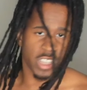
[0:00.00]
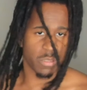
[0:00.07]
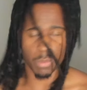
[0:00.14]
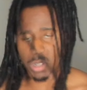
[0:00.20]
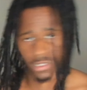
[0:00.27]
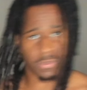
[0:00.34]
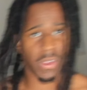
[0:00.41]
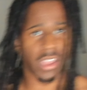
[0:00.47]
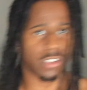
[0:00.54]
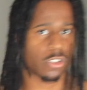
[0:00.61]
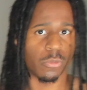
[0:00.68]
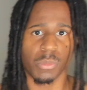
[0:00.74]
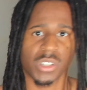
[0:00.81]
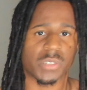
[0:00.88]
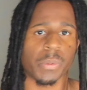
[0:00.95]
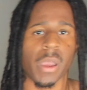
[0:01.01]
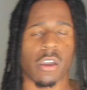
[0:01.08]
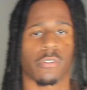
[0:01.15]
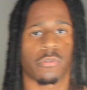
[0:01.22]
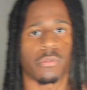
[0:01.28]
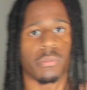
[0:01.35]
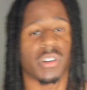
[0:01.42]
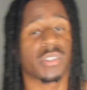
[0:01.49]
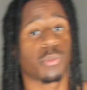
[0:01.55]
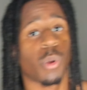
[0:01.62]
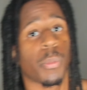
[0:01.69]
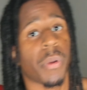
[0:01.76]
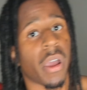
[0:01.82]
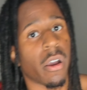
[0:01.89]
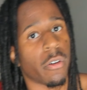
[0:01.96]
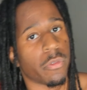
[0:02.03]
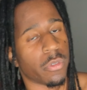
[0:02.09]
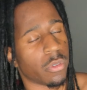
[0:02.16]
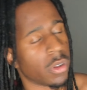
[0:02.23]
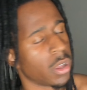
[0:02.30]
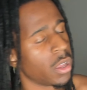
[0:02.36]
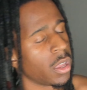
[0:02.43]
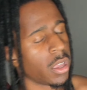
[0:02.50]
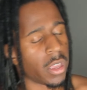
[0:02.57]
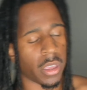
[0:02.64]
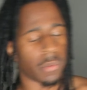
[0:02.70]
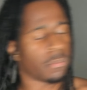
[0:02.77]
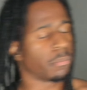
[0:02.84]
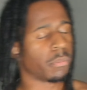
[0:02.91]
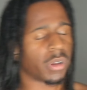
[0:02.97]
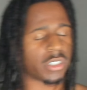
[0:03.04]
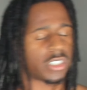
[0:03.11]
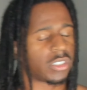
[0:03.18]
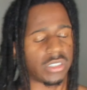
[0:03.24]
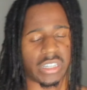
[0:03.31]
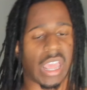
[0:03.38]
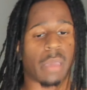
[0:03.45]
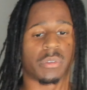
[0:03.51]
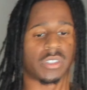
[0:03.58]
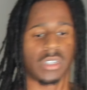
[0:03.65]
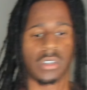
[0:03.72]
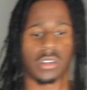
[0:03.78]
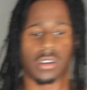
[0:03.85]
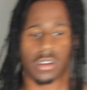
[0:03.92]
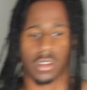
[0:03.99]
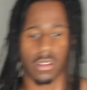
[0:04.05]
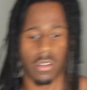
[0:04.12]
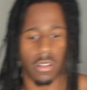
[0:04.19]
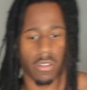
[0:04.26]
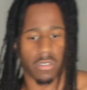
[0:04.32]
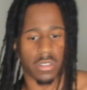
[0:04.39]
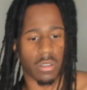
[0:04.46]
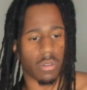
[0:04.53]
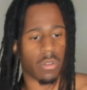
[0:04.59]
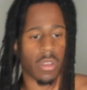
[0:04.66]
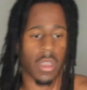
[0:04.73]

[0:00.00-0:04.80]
much faster, much powerful, much more powerful, much damaging hook. So